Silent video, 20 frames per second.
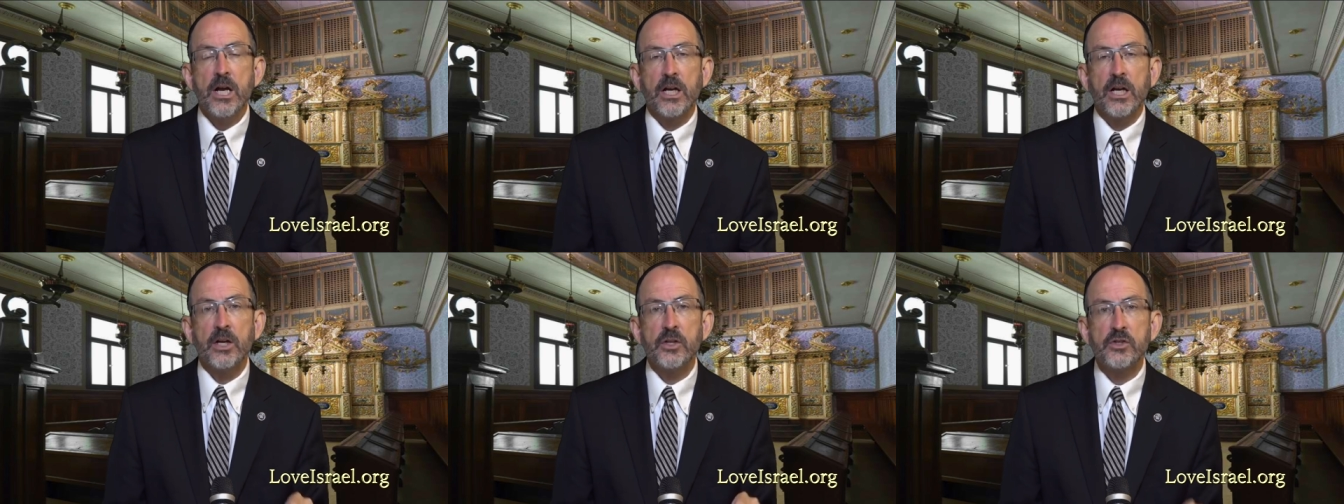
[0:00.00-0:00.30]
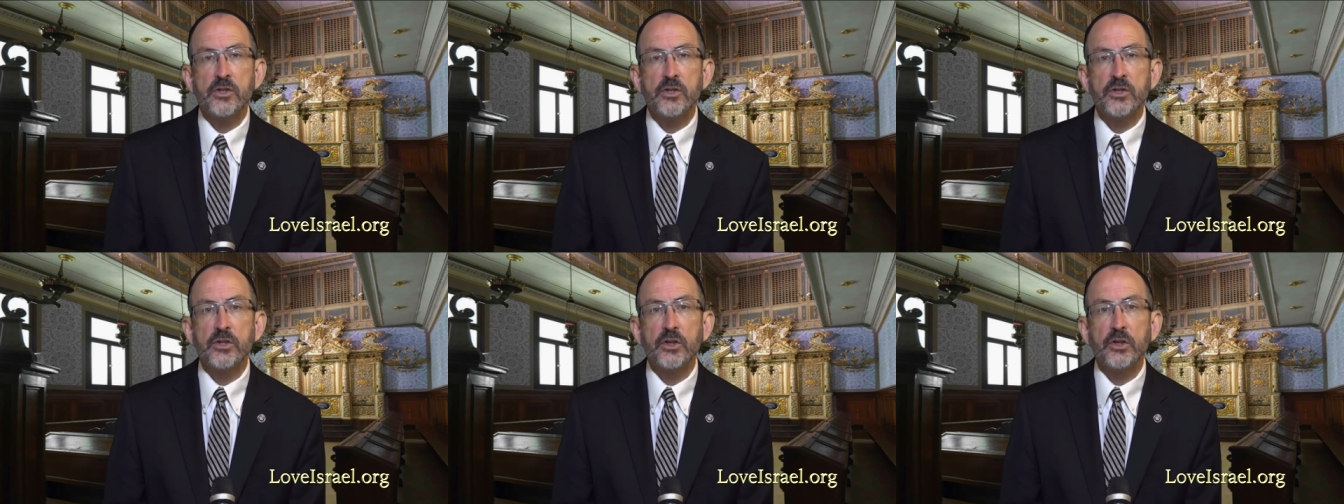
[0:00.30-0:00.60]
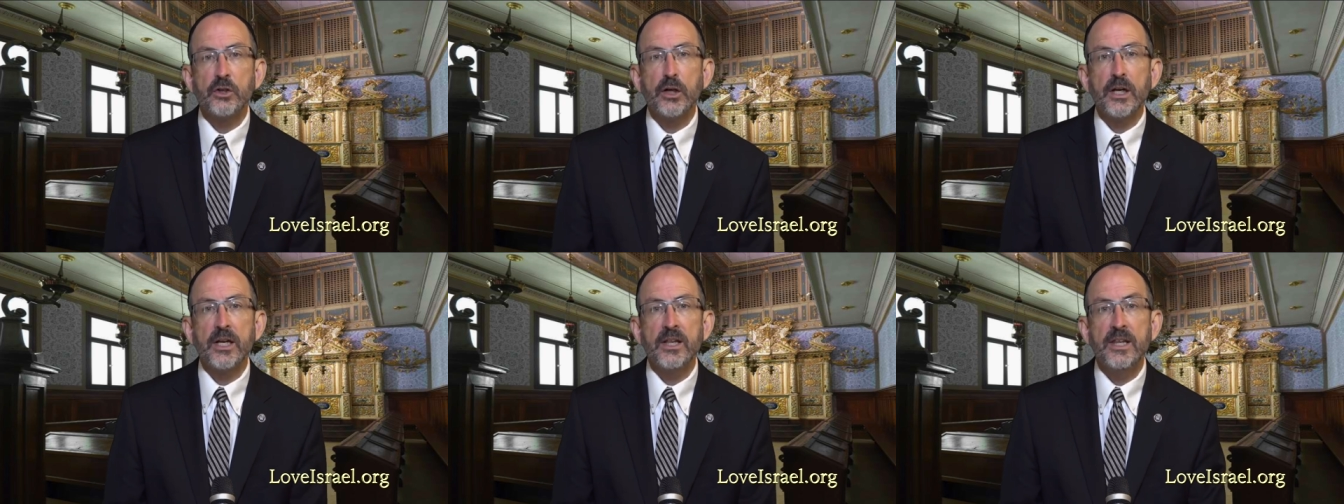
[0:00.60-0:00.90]

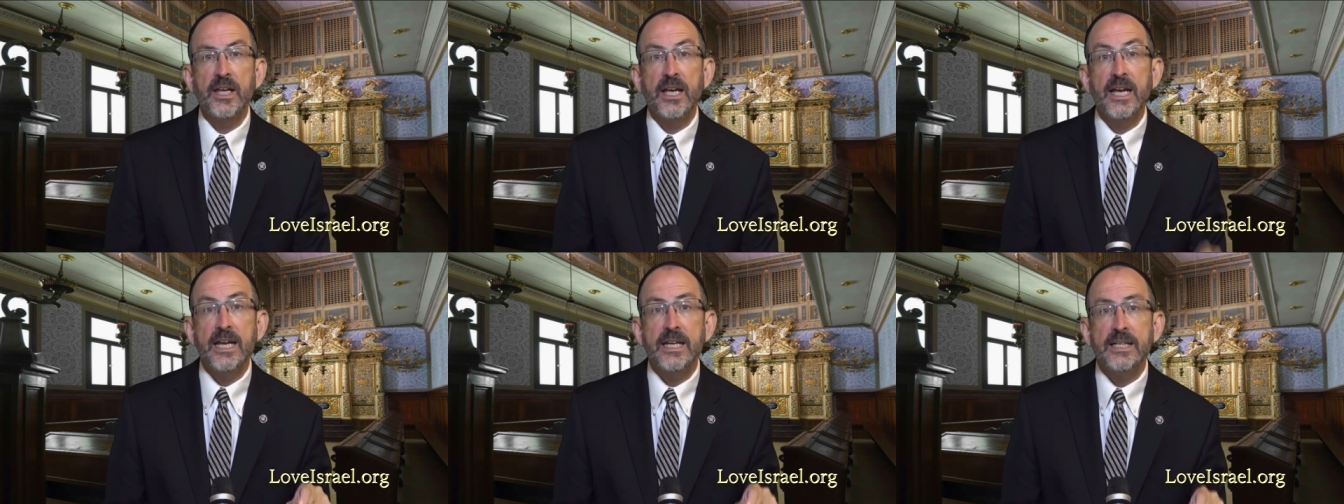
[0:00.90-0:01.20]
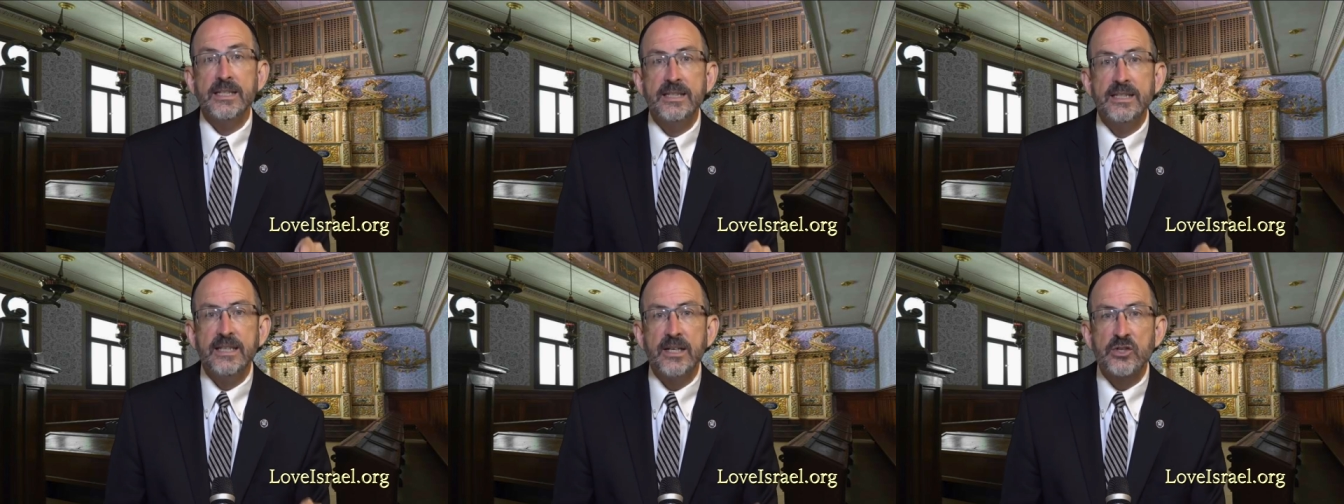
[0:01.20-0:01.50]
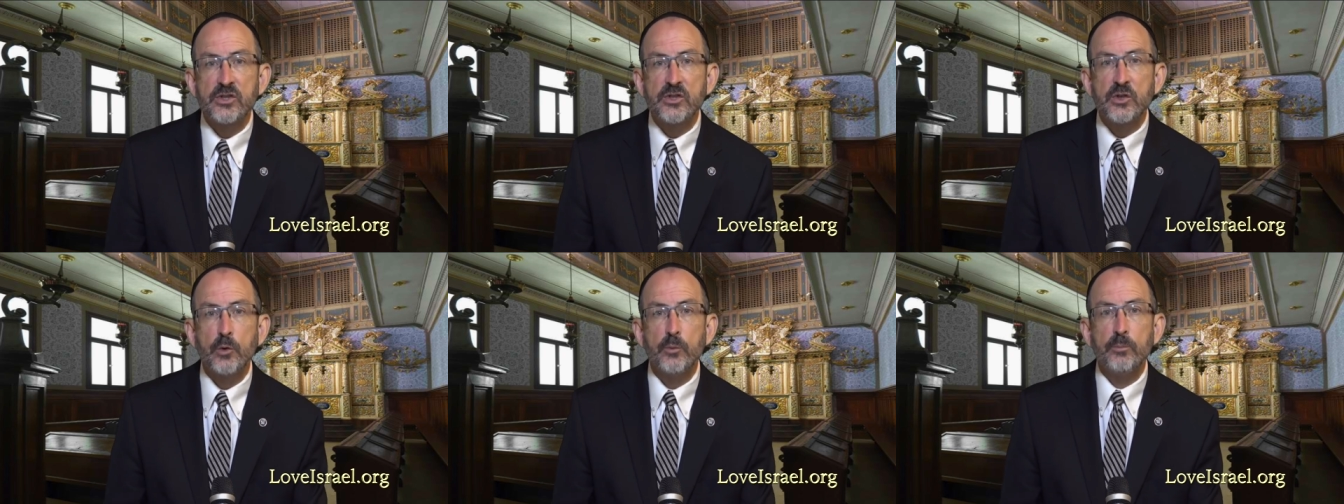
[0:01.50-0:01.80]
concerning the
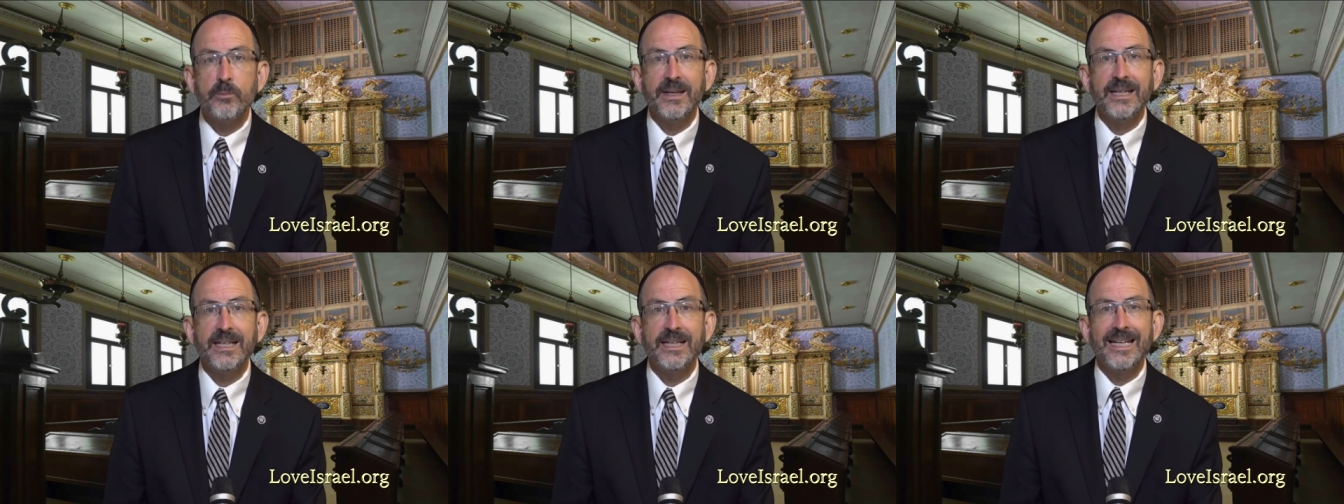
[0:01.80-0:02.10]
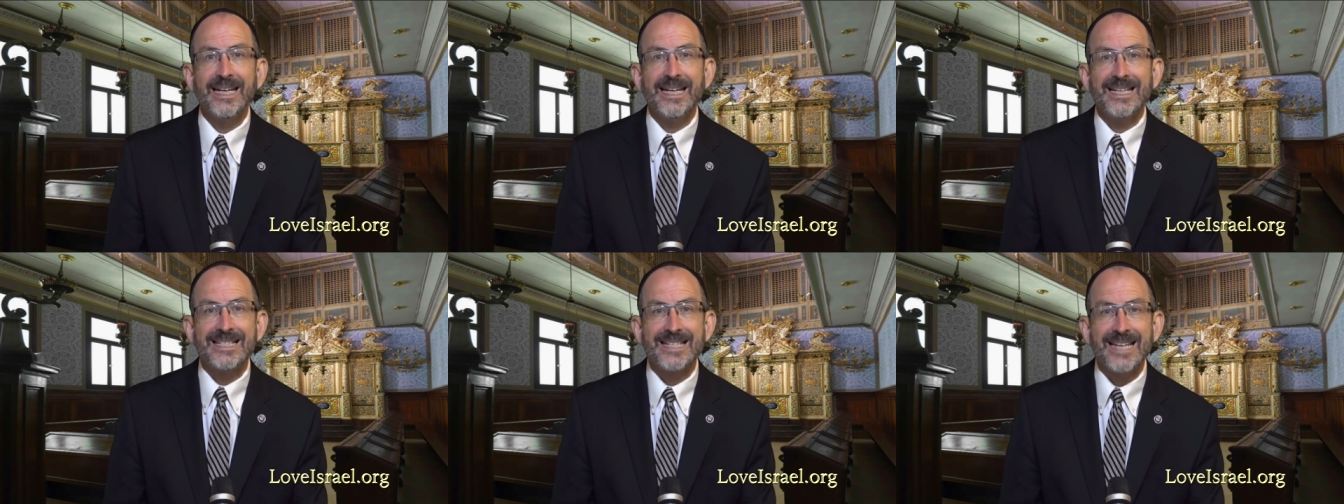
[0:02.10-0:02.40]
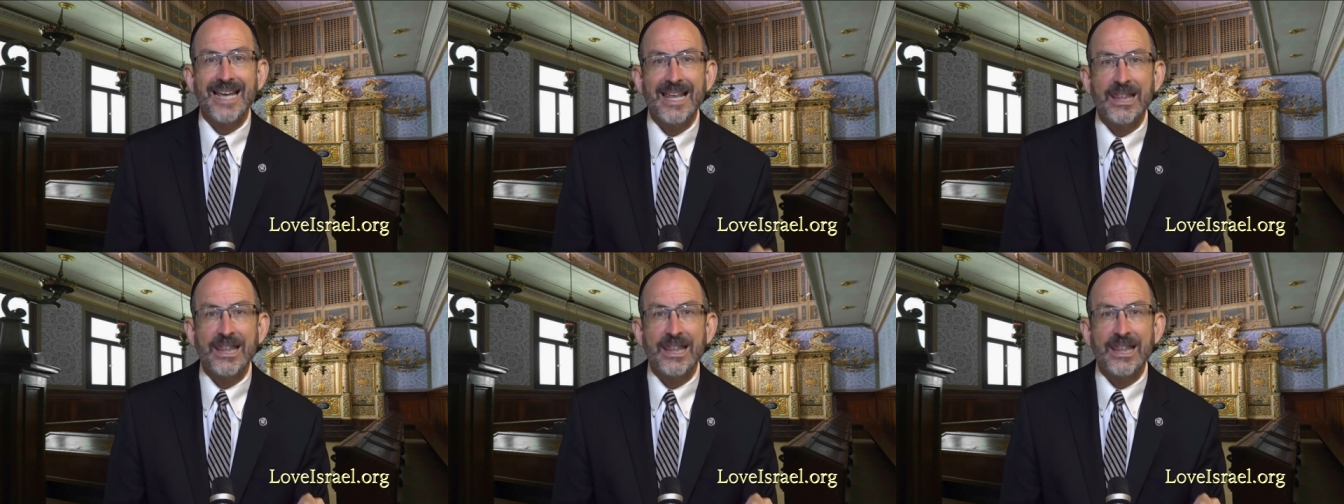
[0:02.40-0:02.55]
disobedience